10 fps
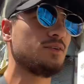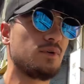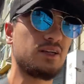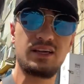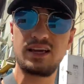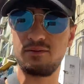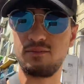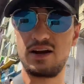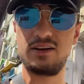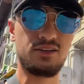When you get
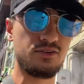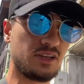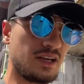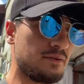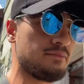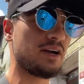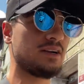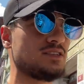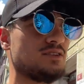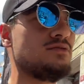married, who you get married
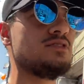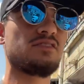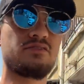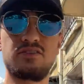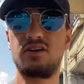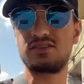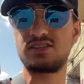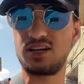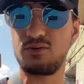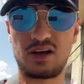to, who's your
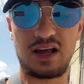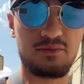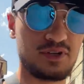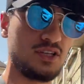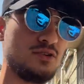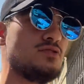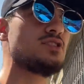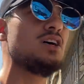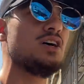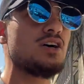fiance, what camera do you use?
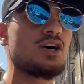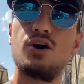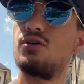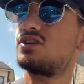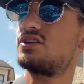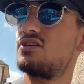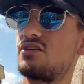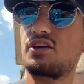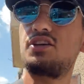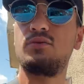Go to the other
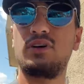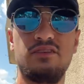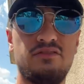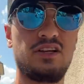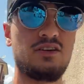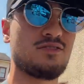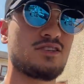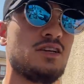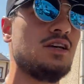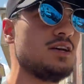Q&A
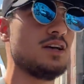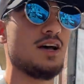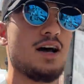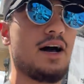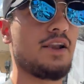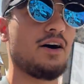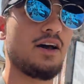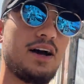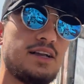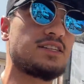videos and I
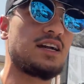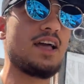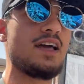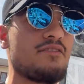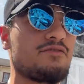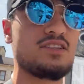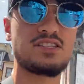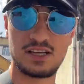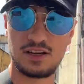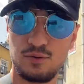answer every
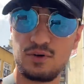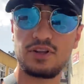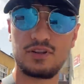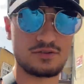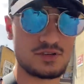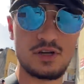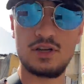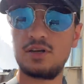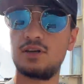single one of those.